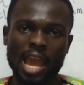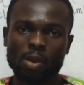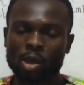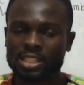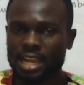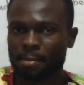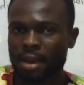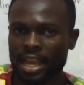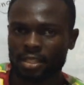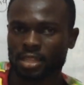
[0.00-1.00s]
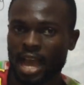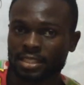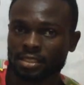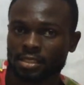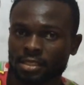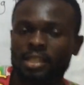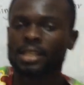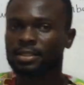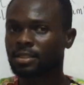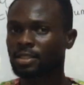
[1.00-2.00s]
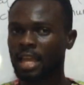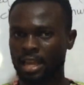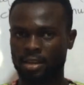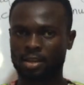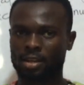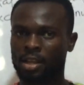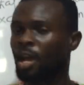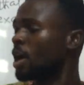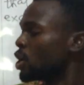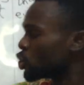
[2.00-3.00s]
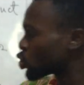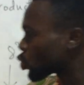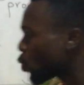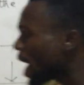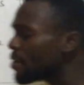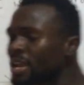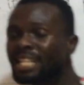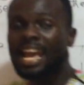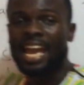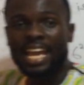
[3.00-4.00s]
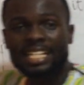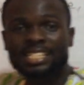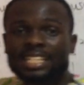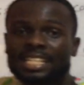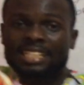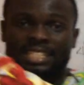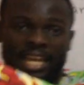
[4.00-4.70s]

And what number is that? 10. Squaring the integer